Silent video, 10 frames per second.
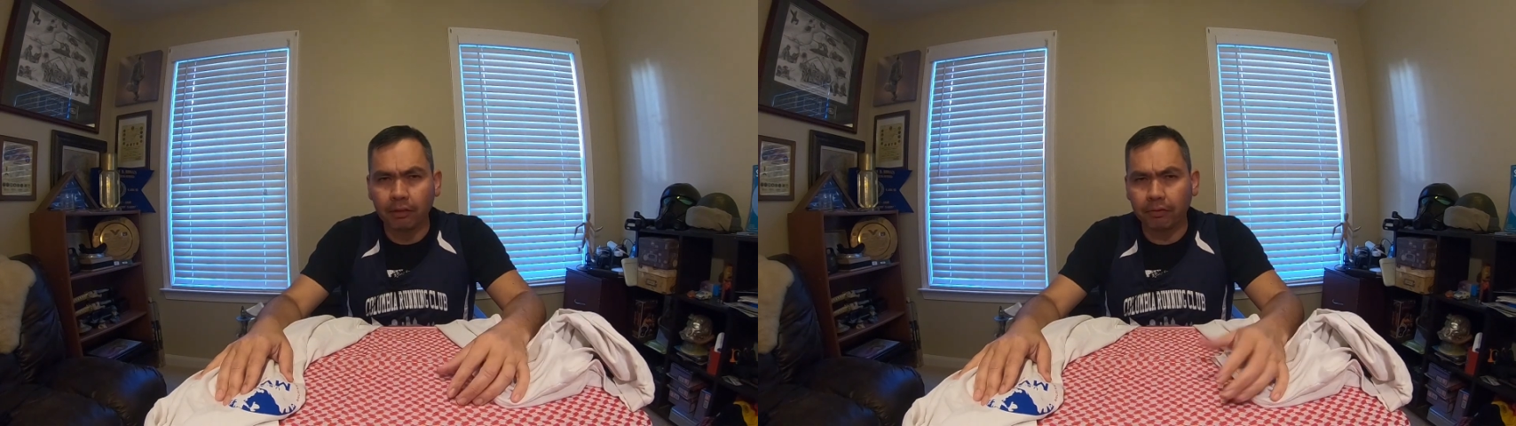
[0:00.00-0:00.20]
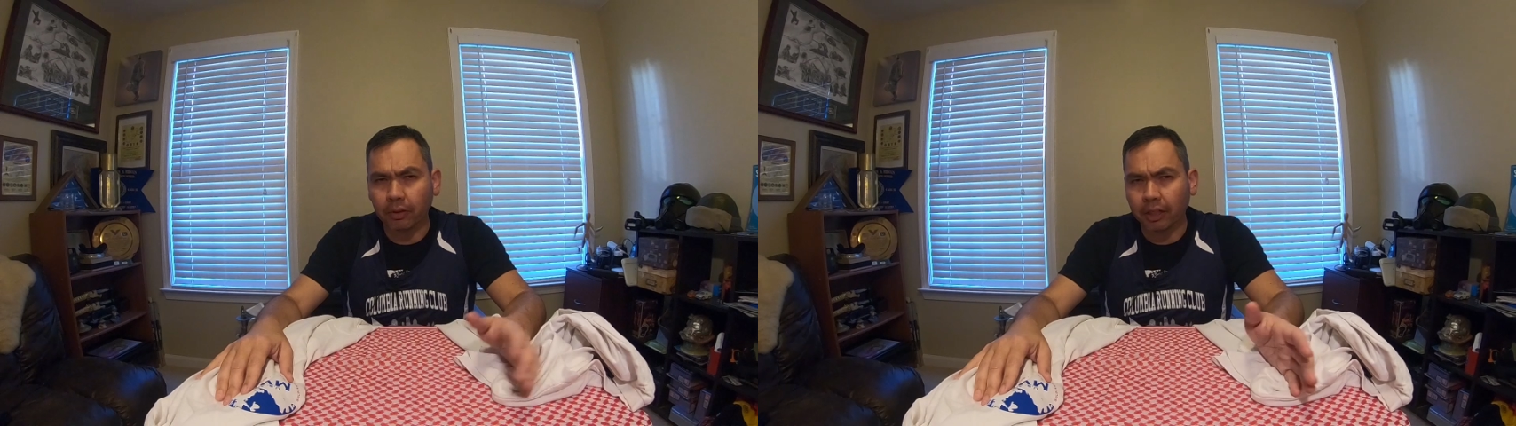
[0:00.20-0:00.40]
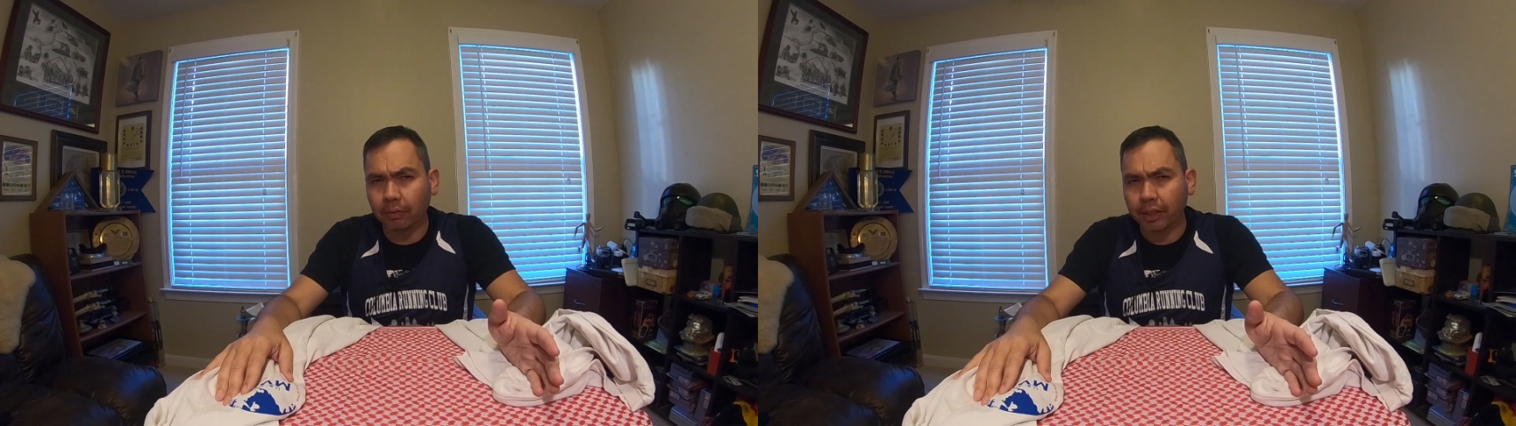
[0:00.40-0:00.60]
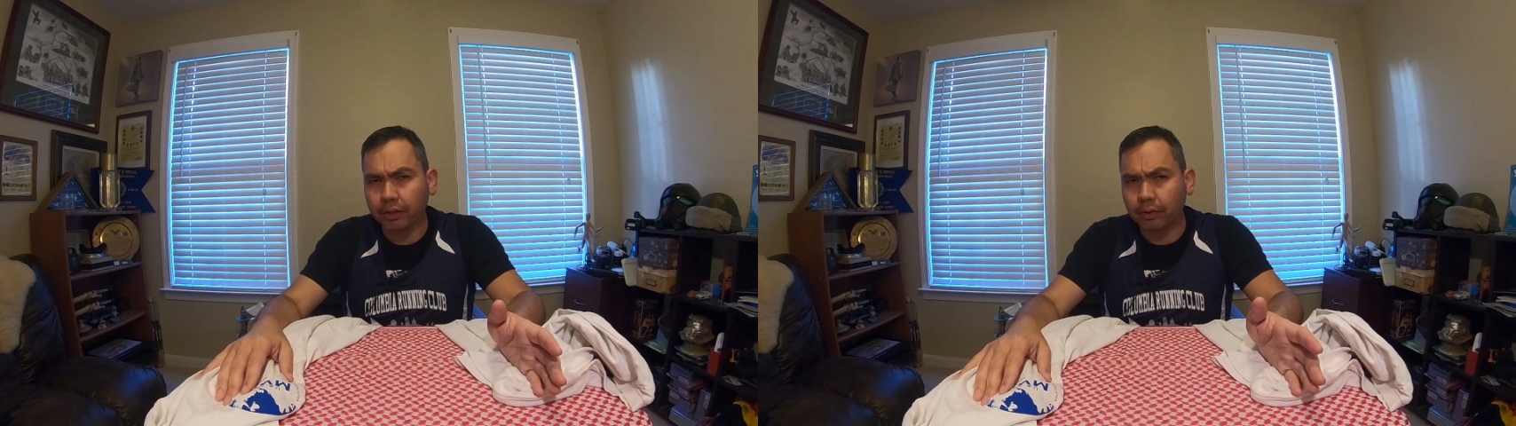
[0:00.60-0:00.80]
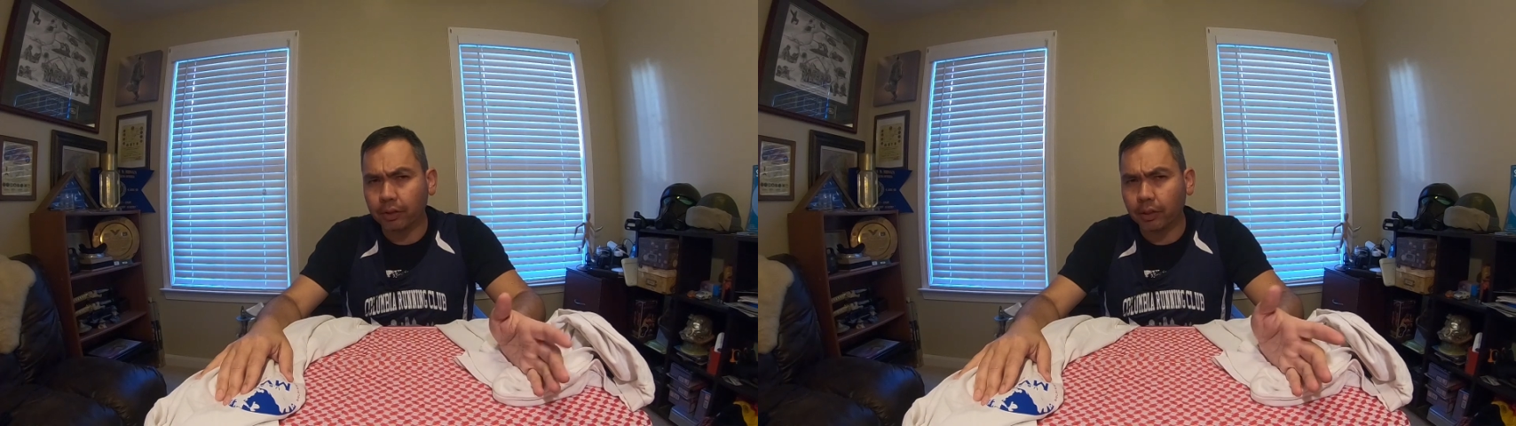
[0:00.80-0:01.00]
If you like what I
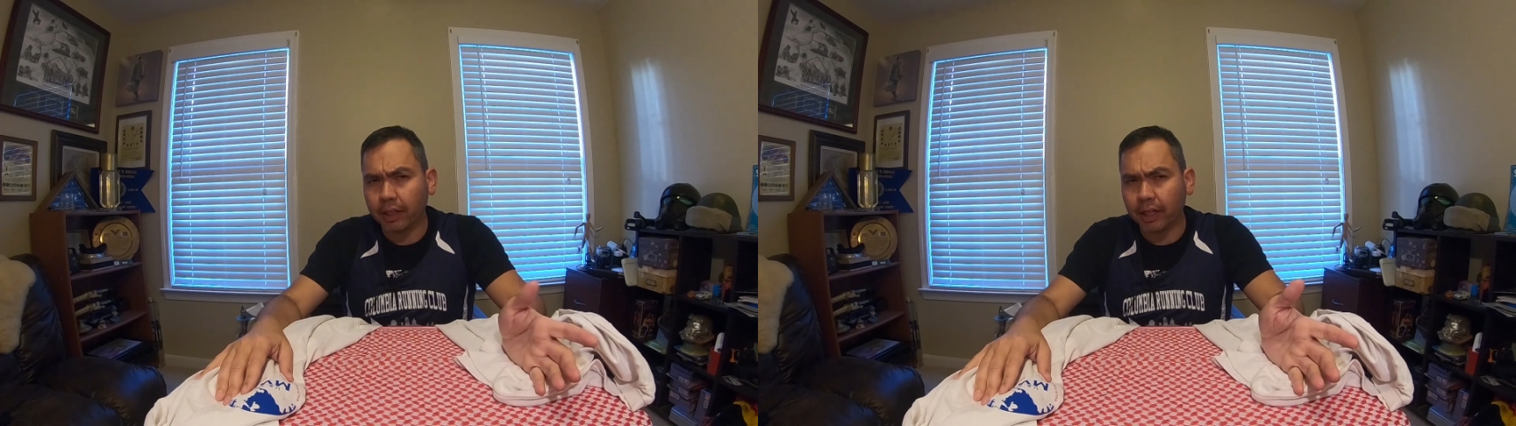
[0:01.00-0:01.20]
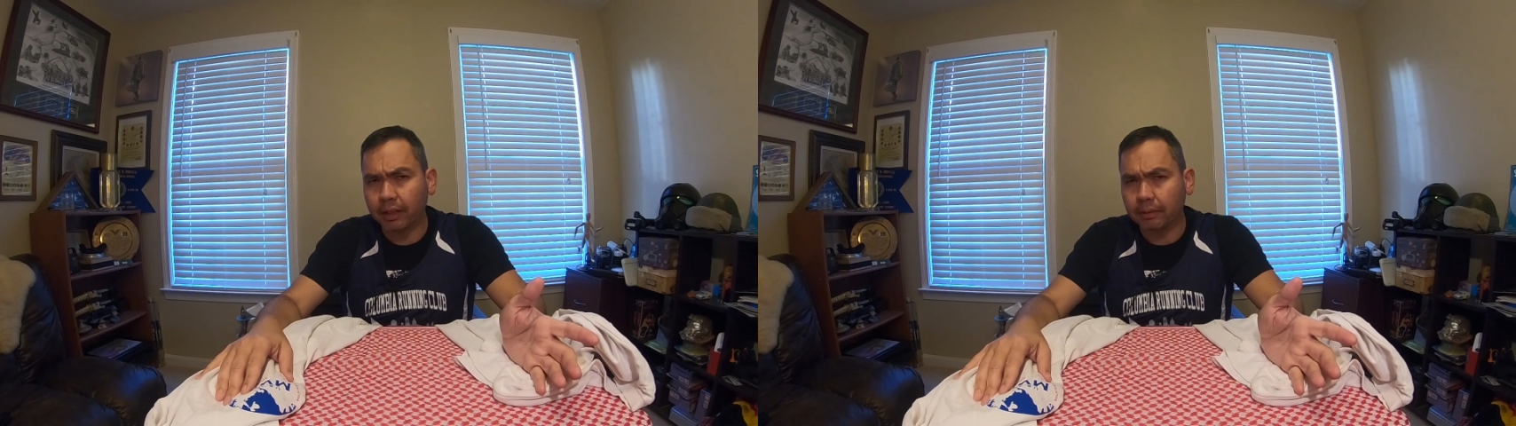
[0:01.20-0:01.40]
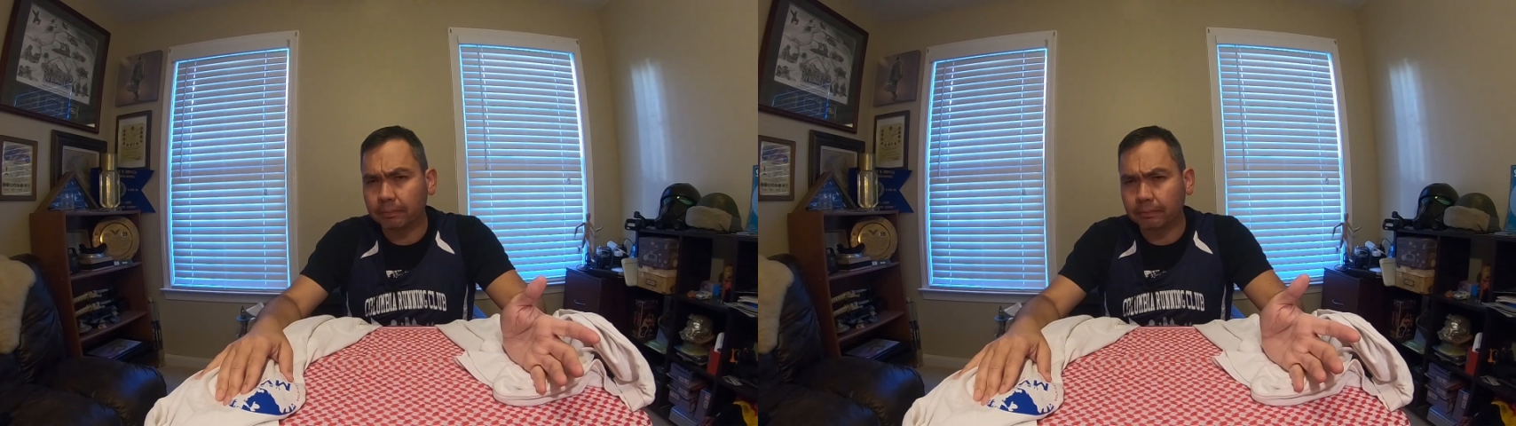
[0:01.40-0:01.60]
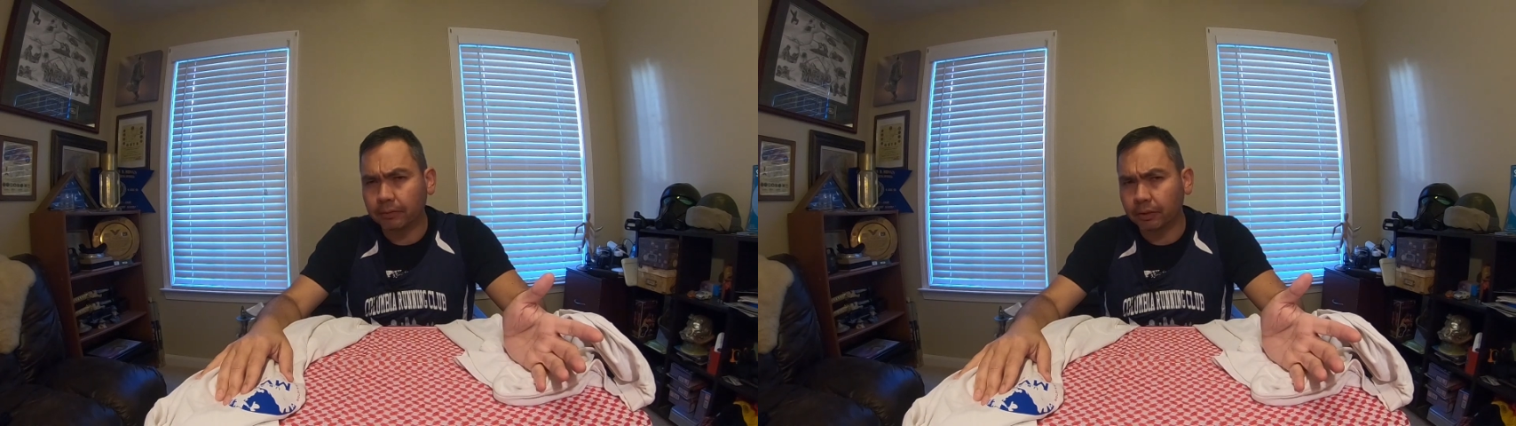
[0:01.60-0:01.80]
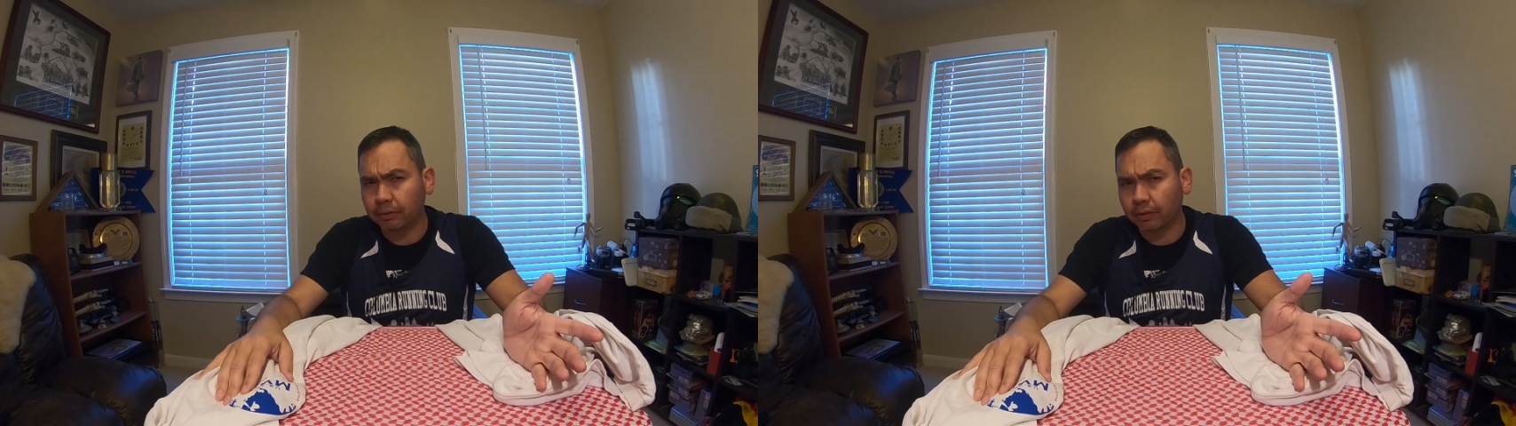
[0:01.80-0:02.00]
do, go ahead,
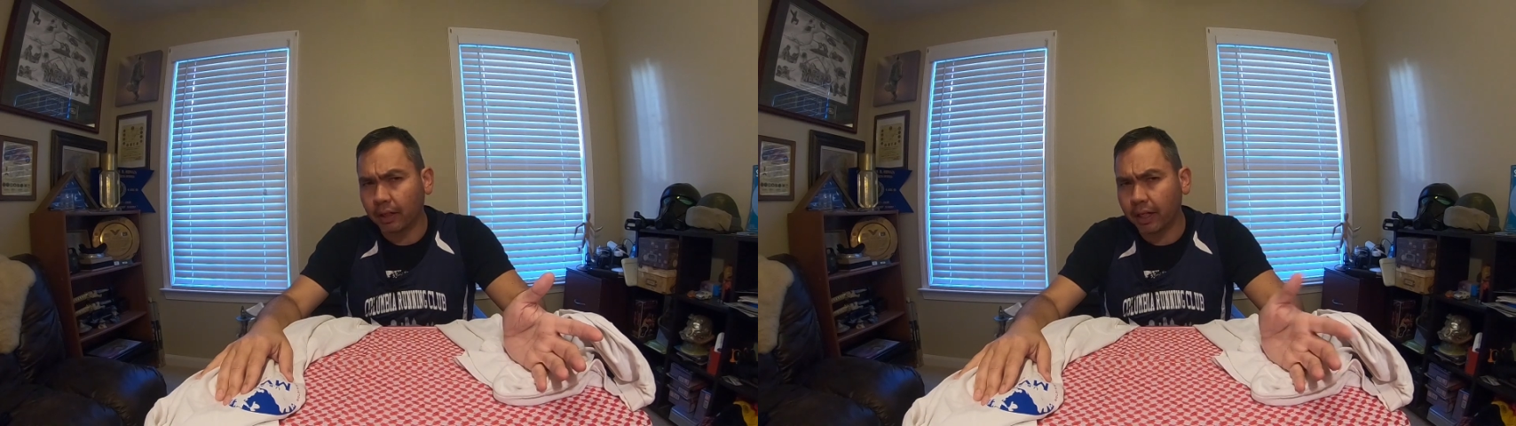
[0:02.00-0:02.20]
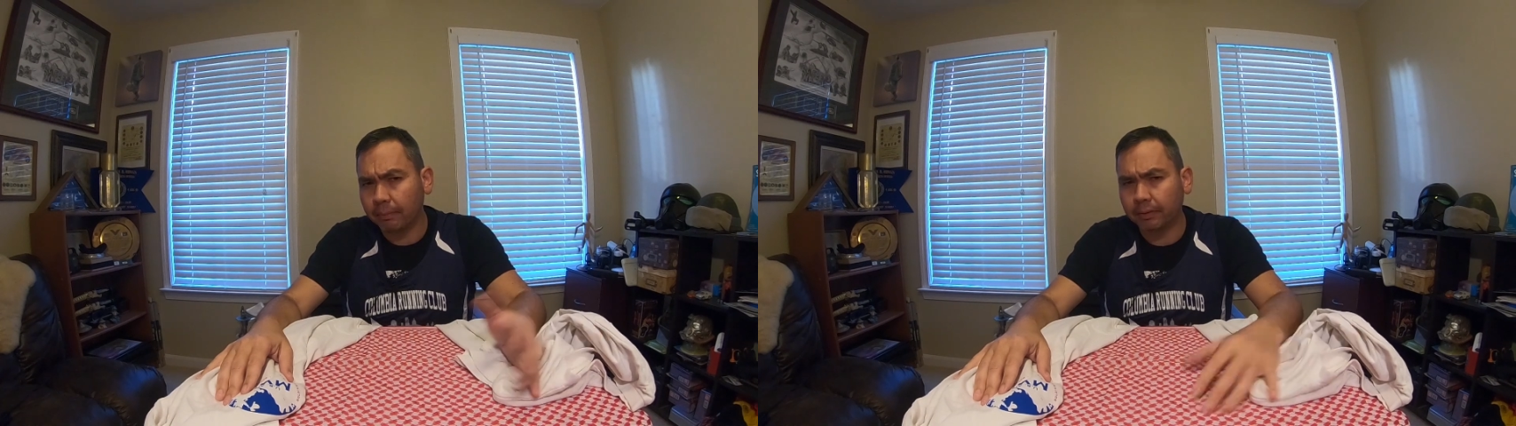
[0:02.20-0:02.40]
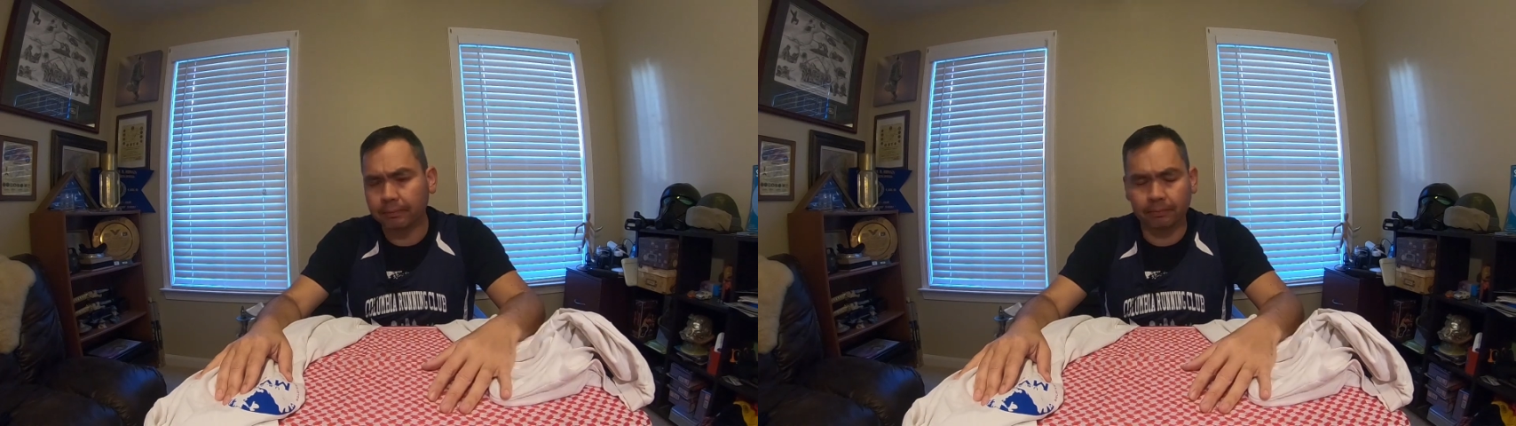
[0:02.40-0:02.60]
subscribe.